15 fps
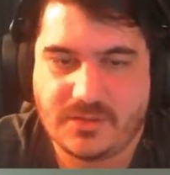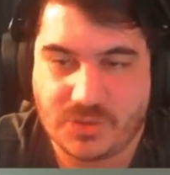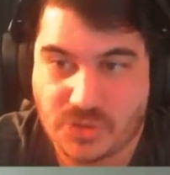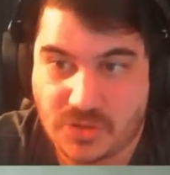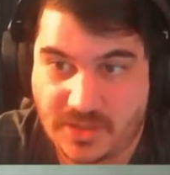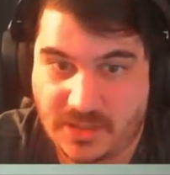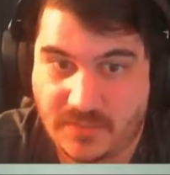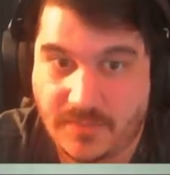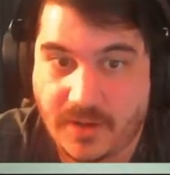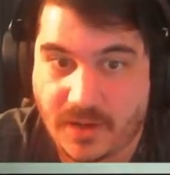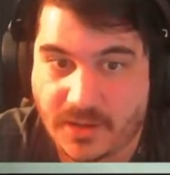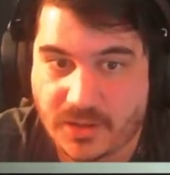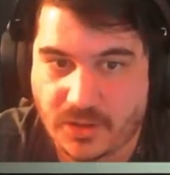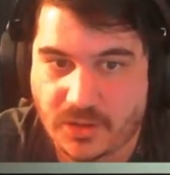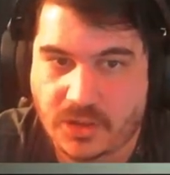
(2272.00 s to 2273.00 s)
trailer
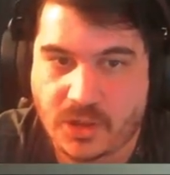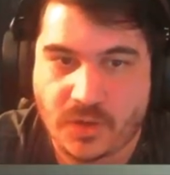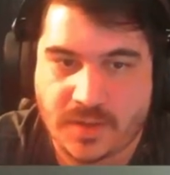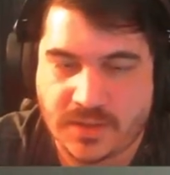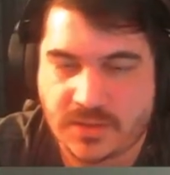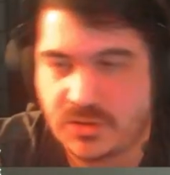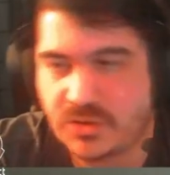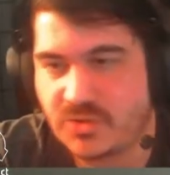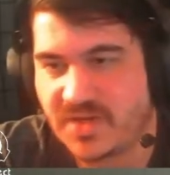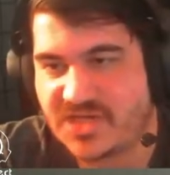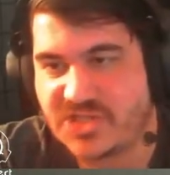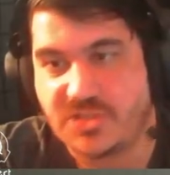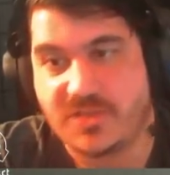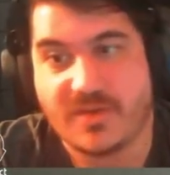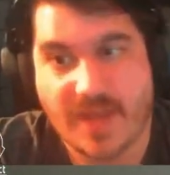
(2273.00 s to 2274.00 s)
park. You're going in the
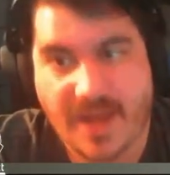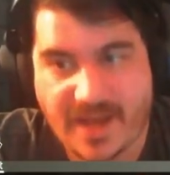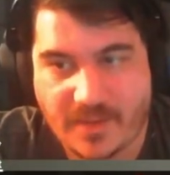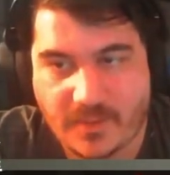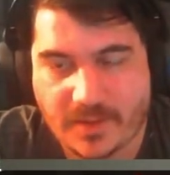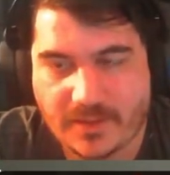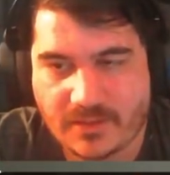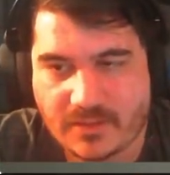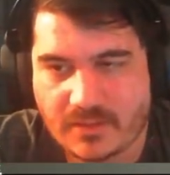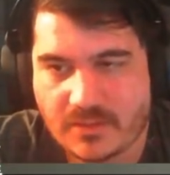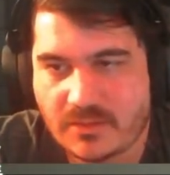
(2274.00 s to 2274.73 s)
direction of the highway.